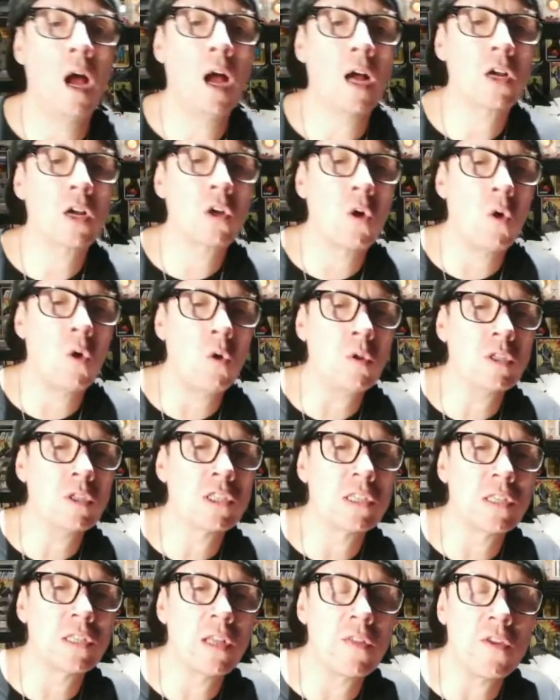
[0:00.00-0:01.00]
Cold
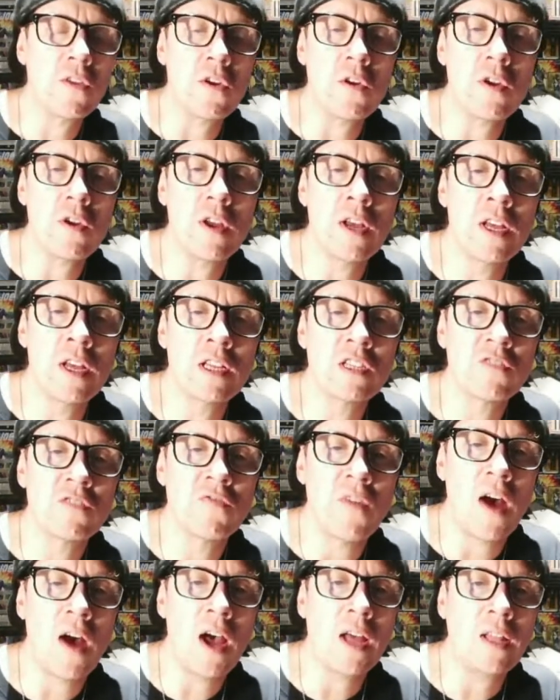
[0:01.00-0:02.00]
Slither is
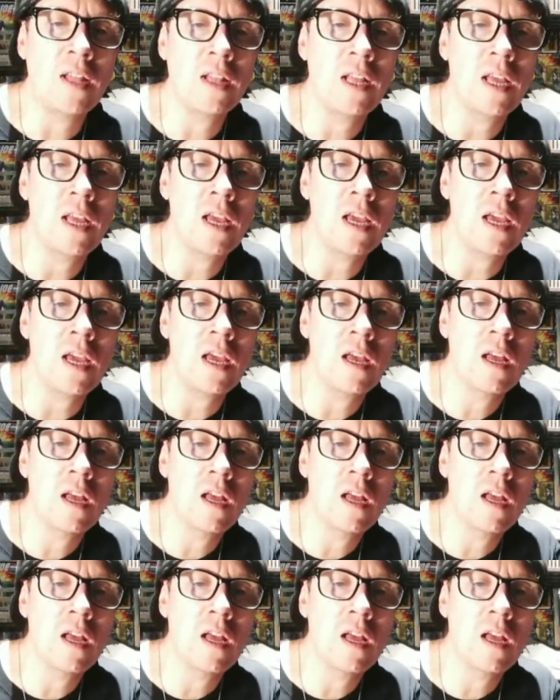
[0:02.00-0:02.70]
finally